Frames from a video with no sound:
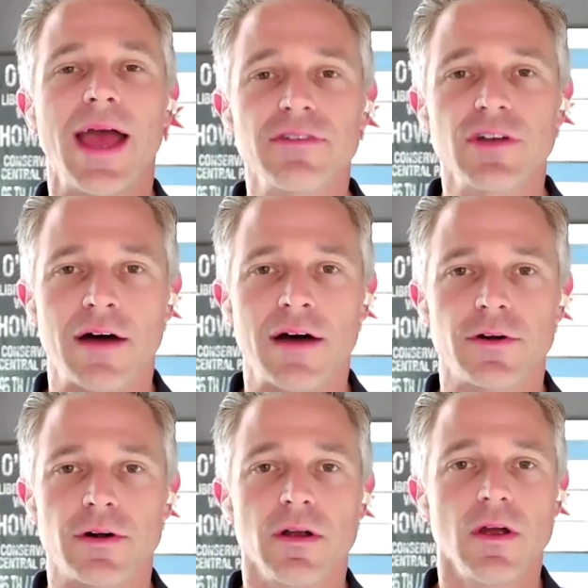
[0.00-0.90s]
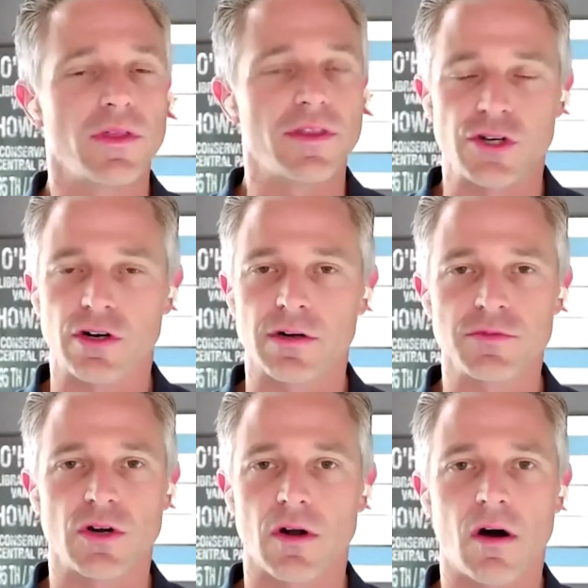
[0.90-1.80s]
you have an offer where the
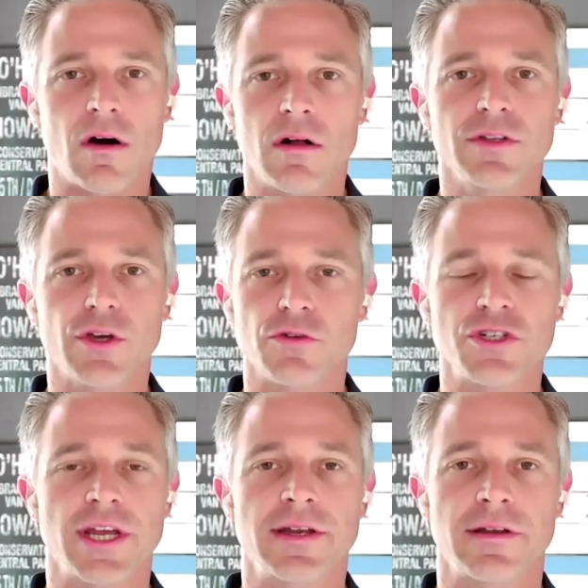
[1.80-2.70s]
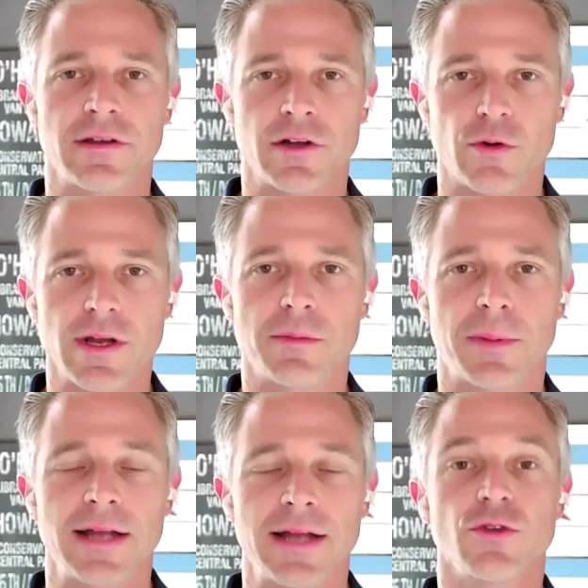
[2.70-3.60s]
terms are all negotiated and
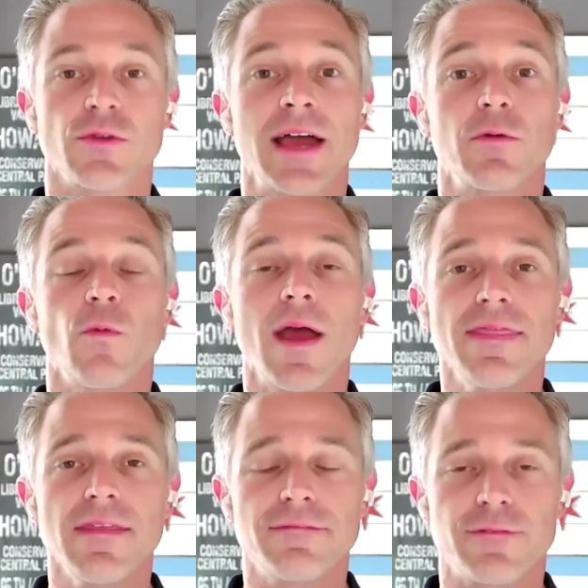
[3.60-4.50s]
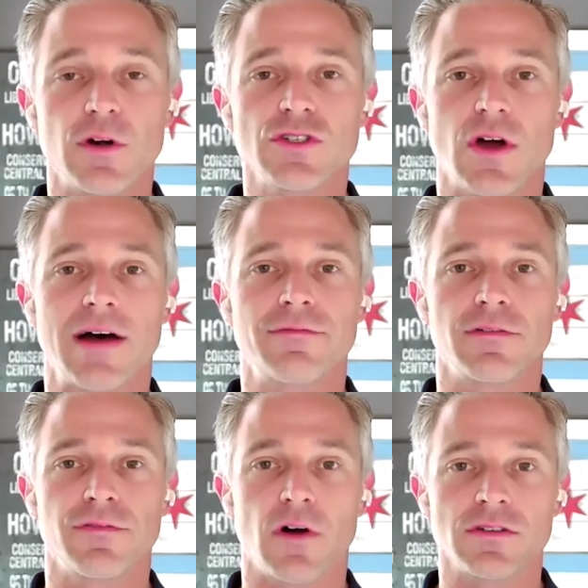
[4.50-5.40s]
agreed upon so that when the first
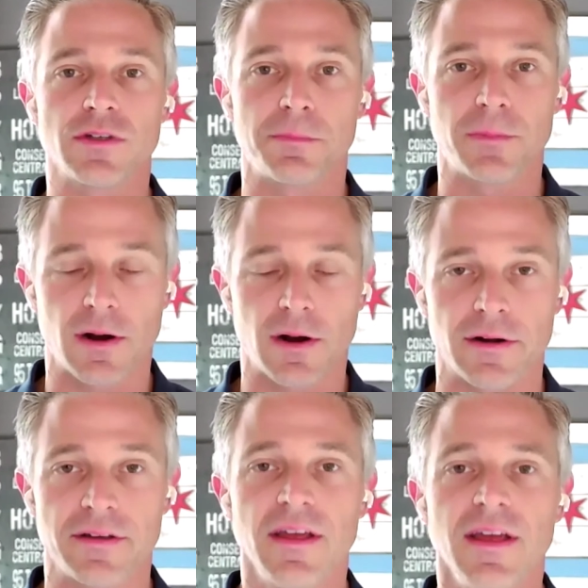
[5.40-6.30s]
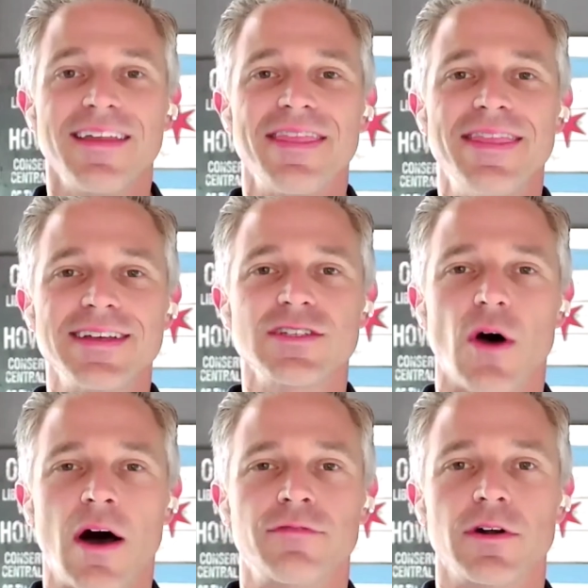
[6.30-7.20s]
offer falls apart,
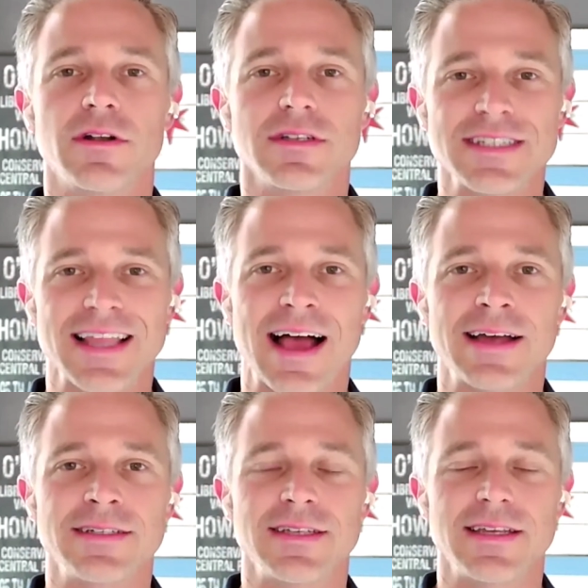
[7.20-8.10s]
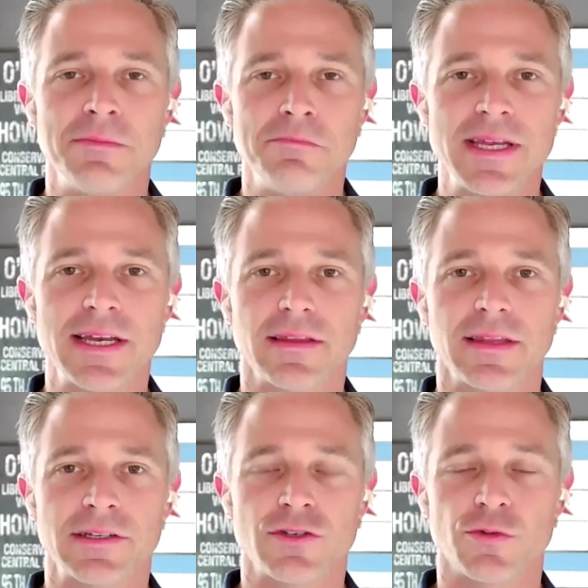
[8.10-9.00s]
this offer slides
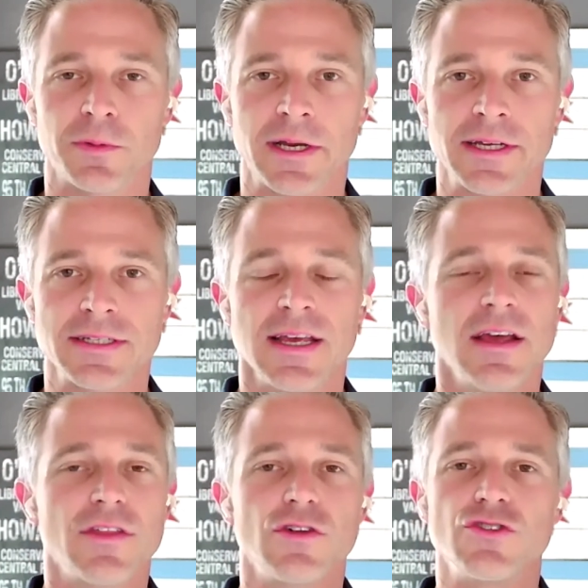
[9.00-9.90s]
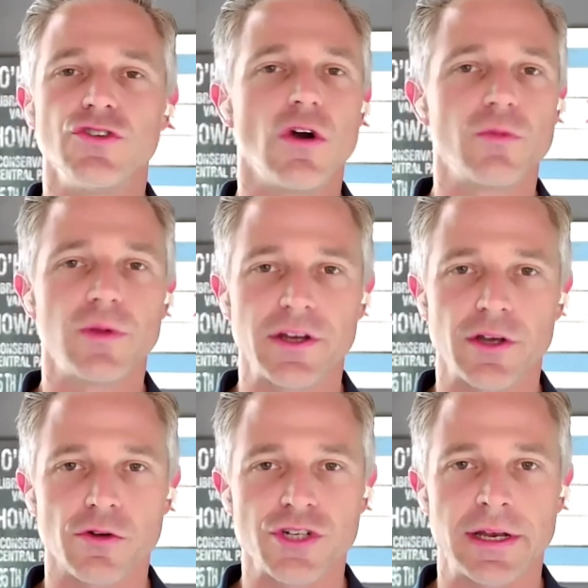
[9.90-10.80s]
immediately into place. There's no
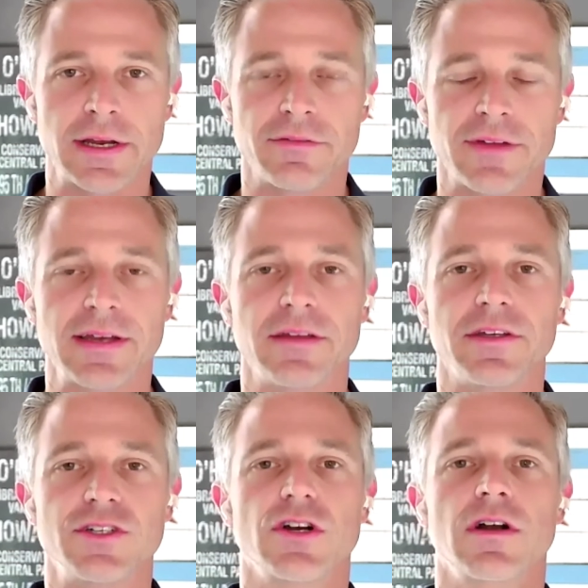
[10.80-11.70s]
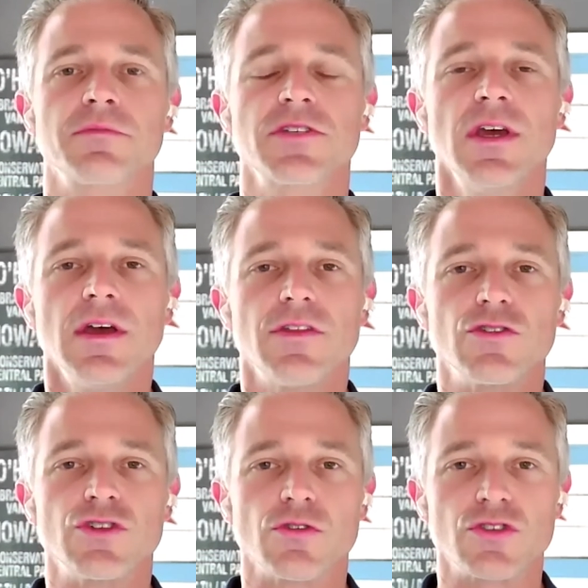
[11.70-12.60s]
renegotiating of any of the terms.
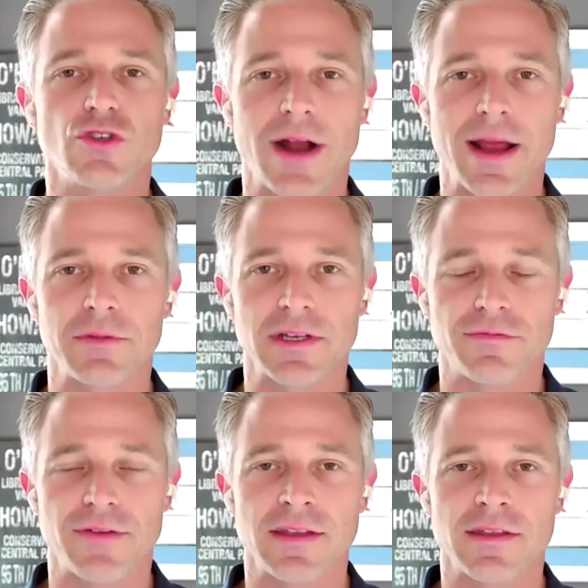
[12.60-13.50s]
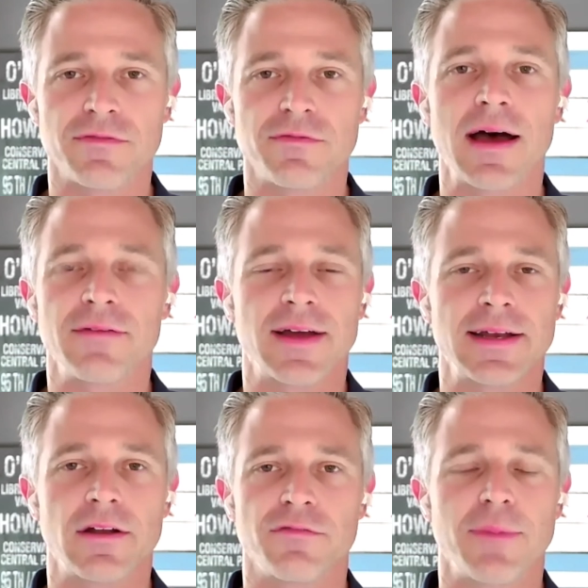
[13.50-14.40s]
There's no scrambling to find, the,
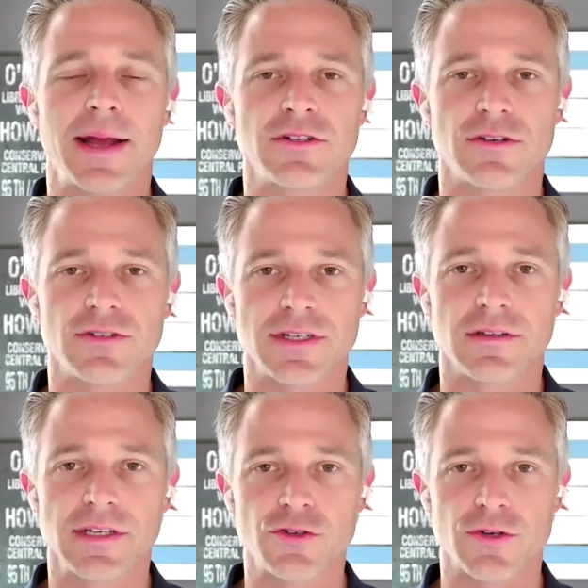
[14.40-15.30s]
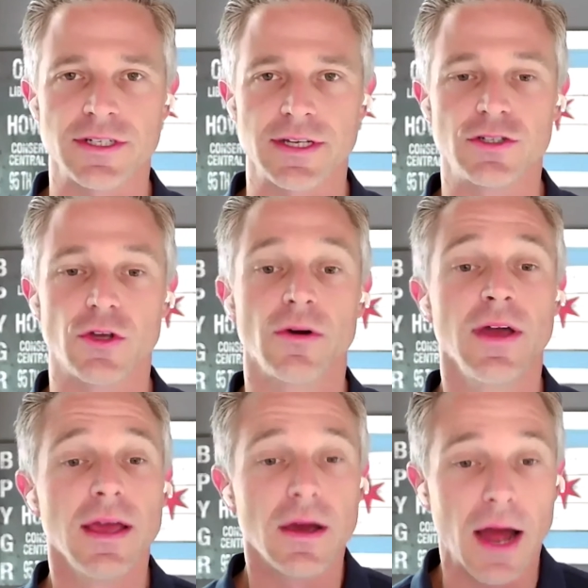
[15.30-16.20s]
uh, find out if buyers are still interested.
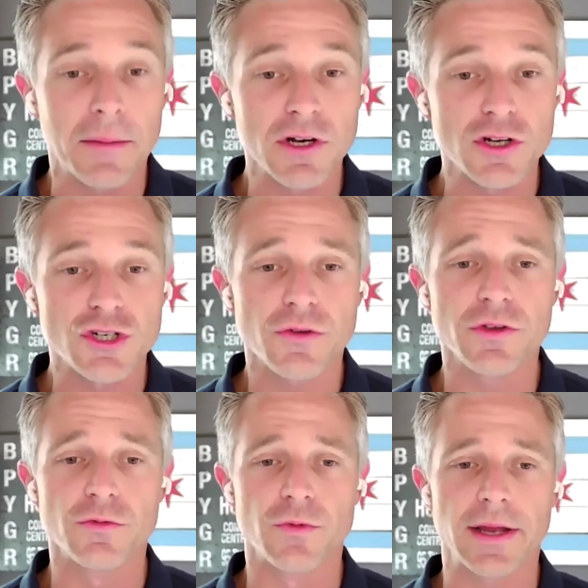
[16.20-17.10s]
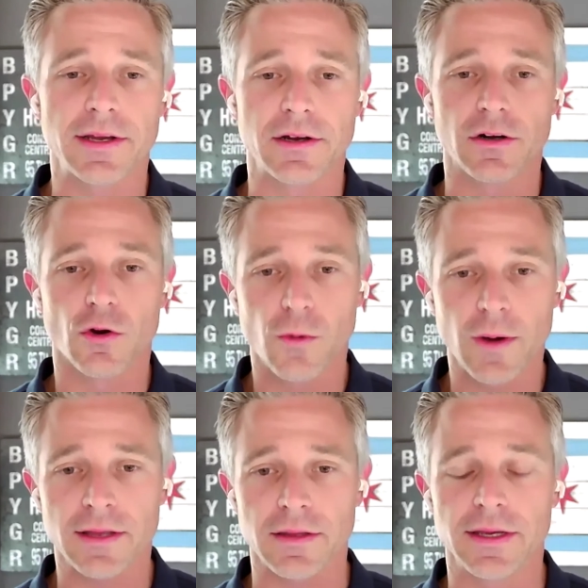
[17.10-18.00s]
So I'm going to show you right here
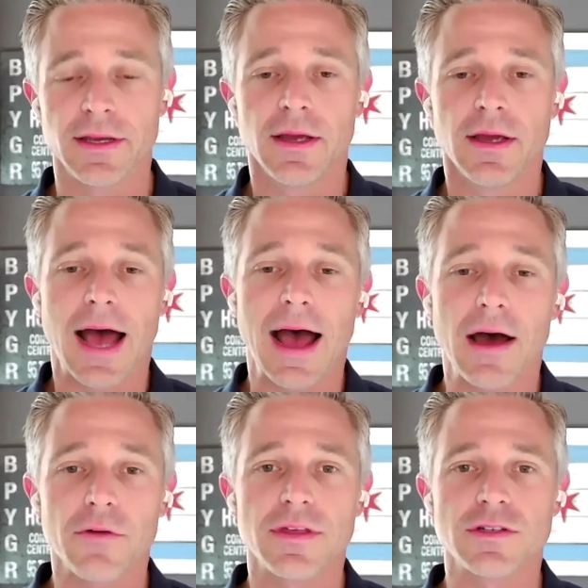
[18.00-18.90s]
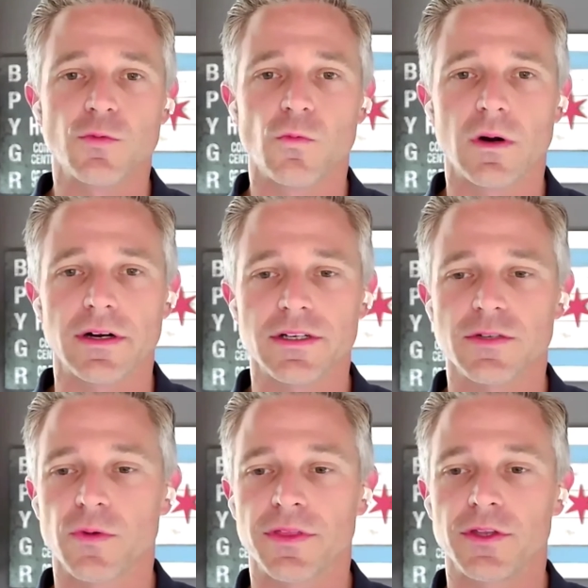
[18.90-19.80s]
quickly how this
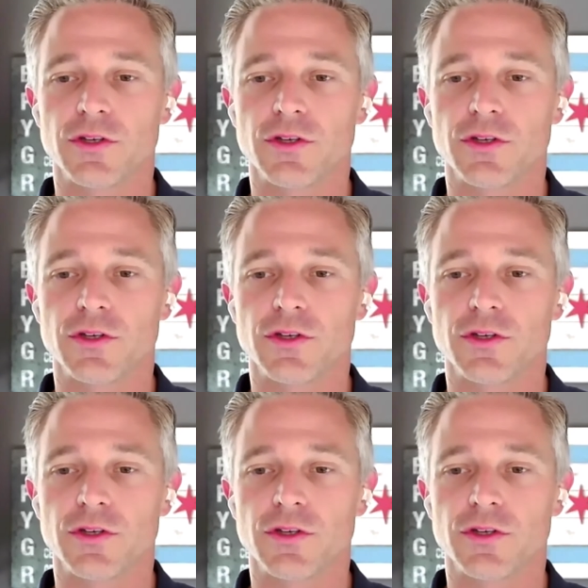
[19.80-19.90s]
works